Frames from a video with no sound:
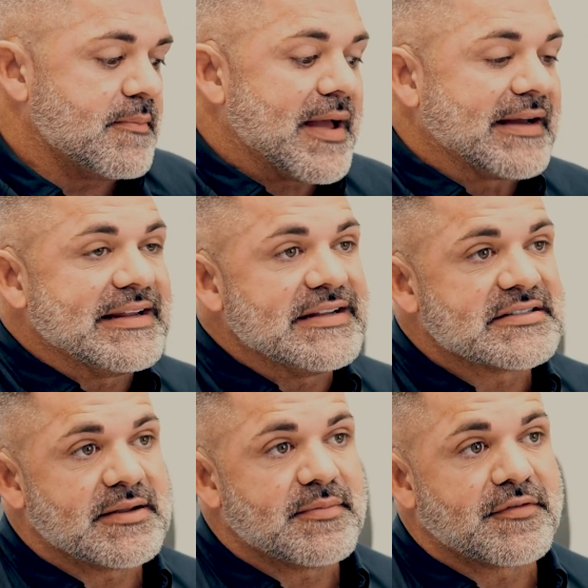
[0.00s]

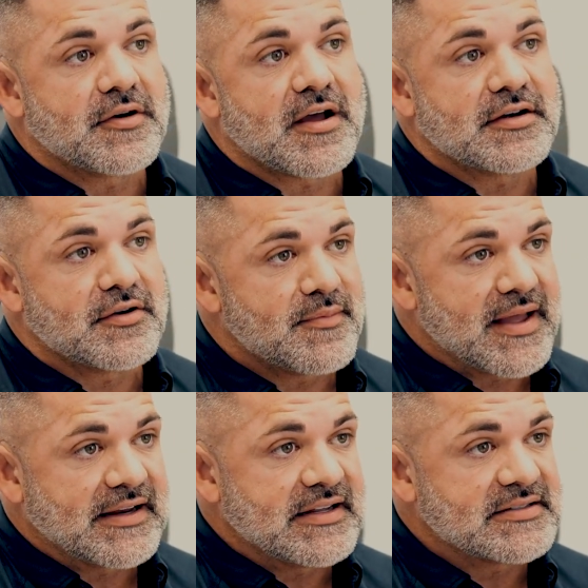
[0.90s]
Magnesium, if you're not doing
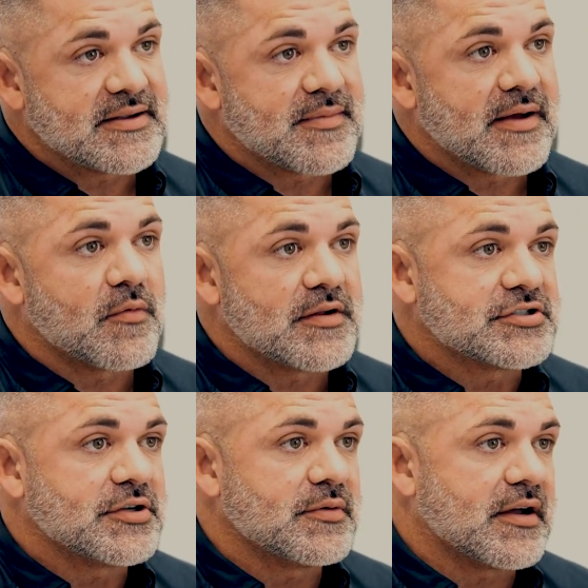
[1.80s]
magnesium, I
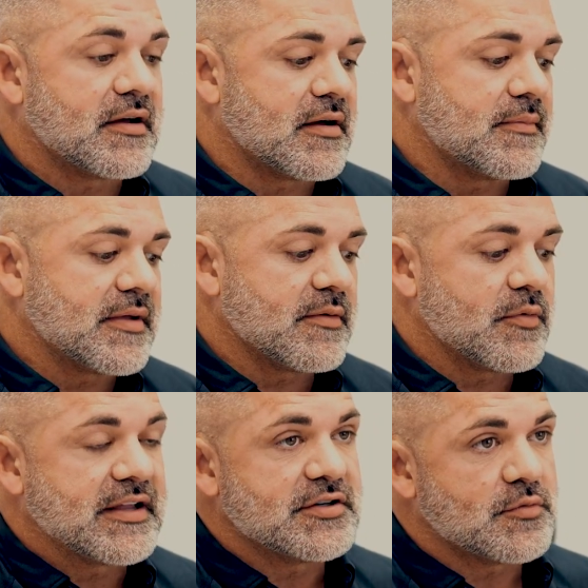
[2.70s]
want you to,
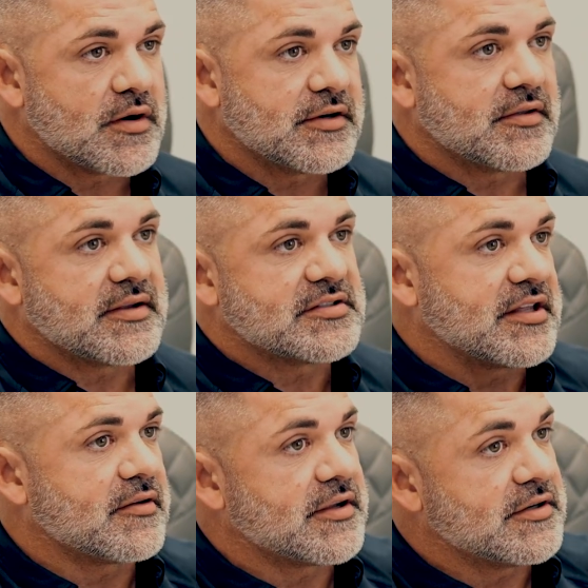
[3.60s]
we can do one of two things.
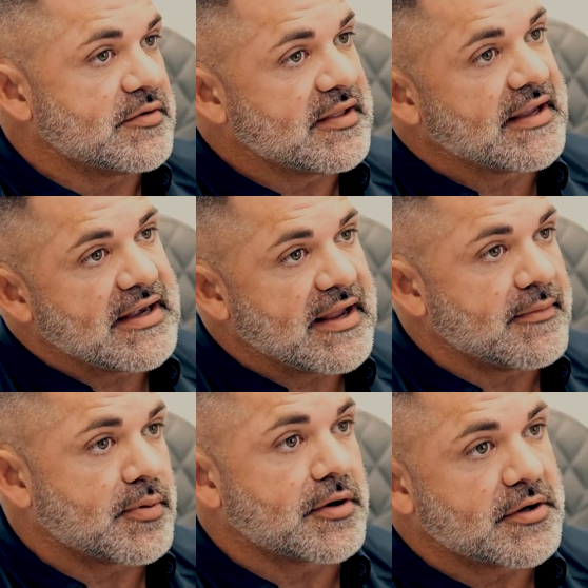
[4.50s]
Either you can do
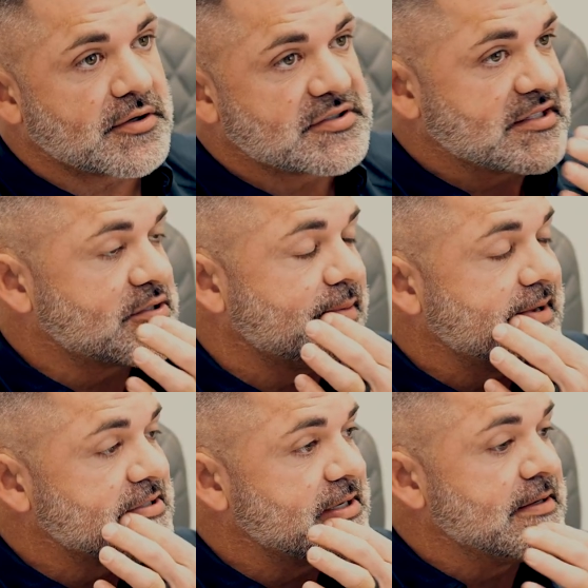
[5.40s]
glycinate per your
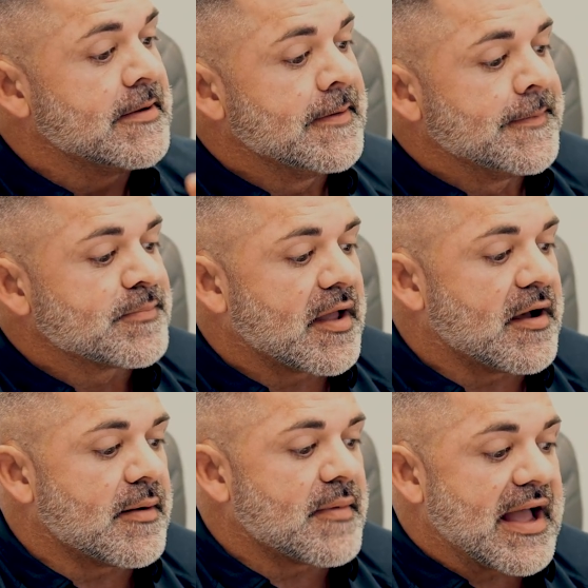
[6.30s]
situation.
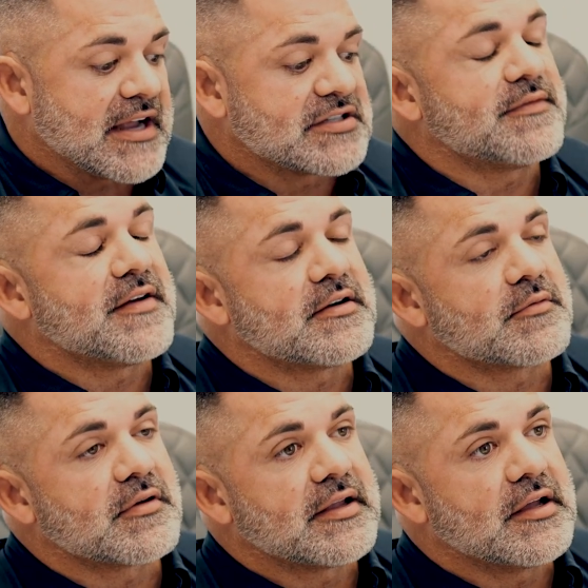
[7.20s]
I actually found a
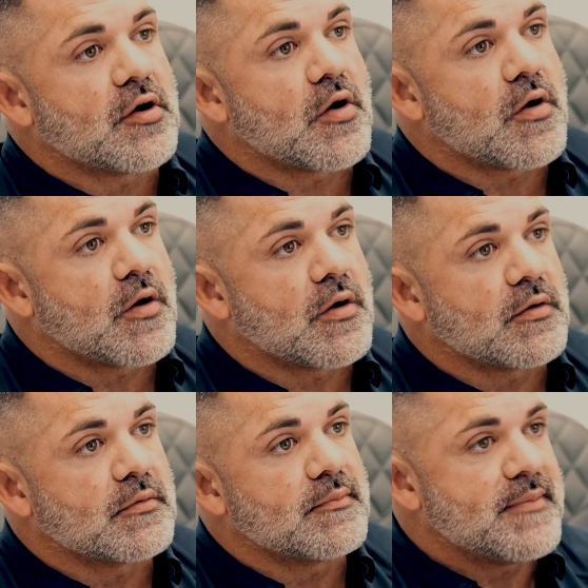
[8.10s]
really good
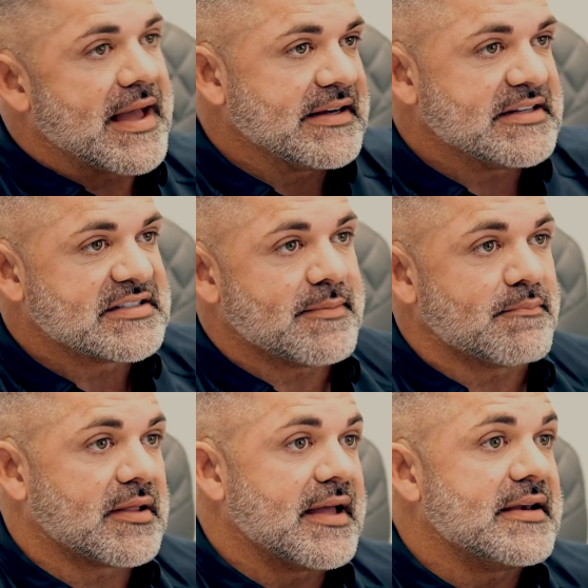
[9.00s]
all
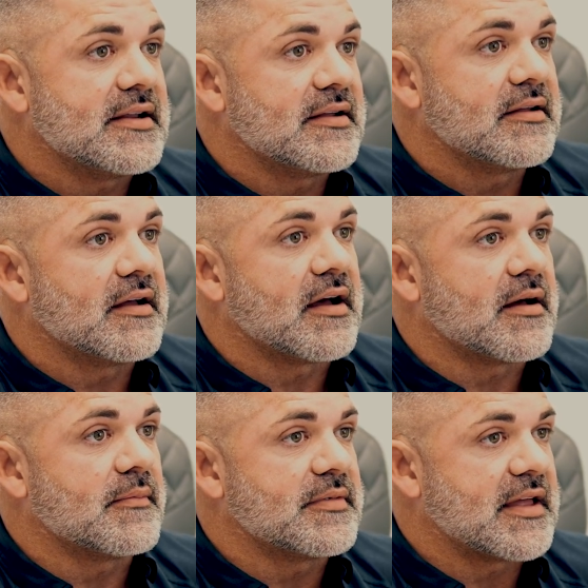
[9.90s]
magnesium blend
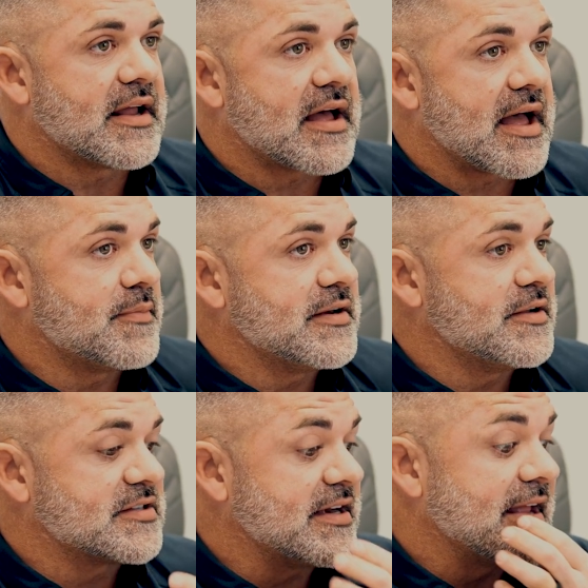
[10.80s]
that I've been
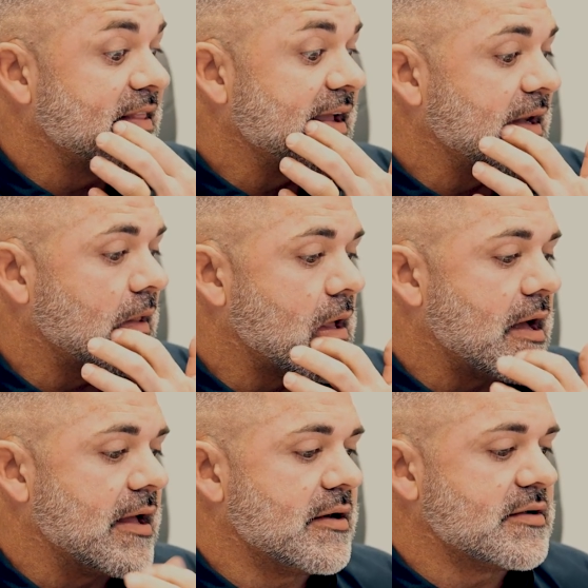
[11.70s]
using. I like it a
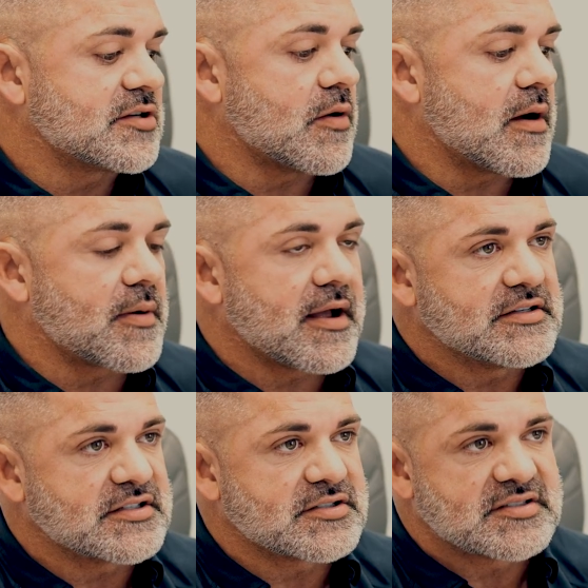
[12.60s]
lot. So I'll
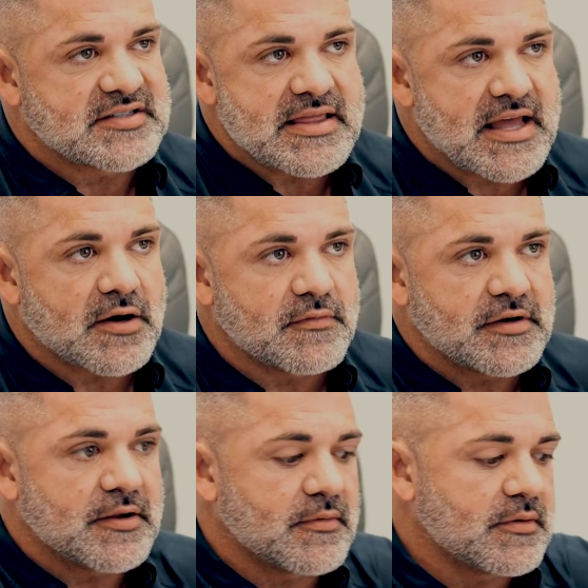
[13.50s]
probably just send that over
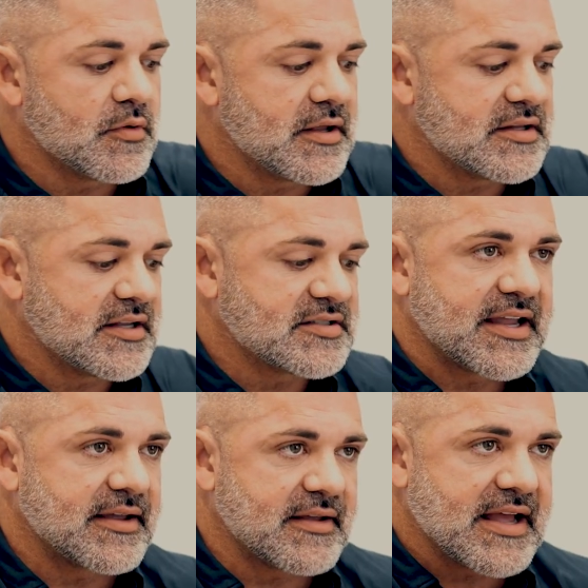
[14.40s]
to you. And it's
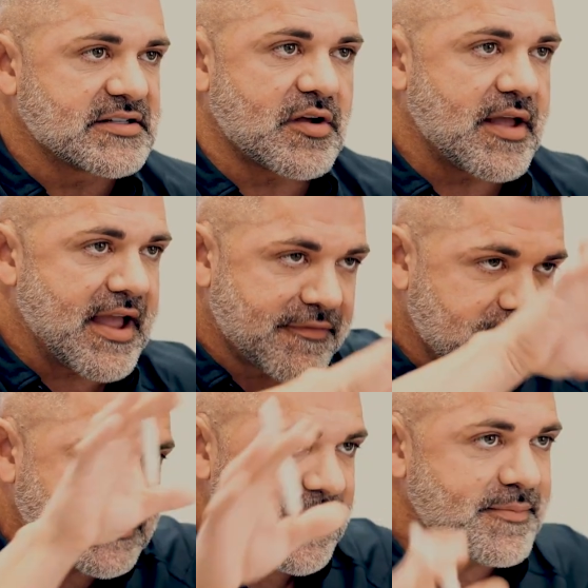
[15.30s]
like, has
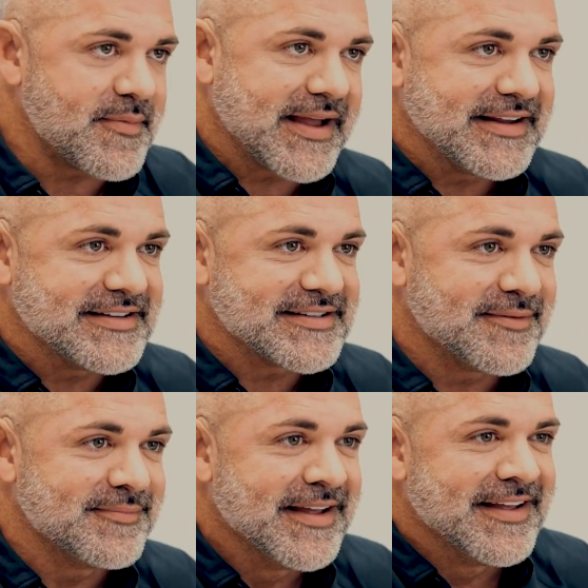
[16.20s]
every type of magnesium.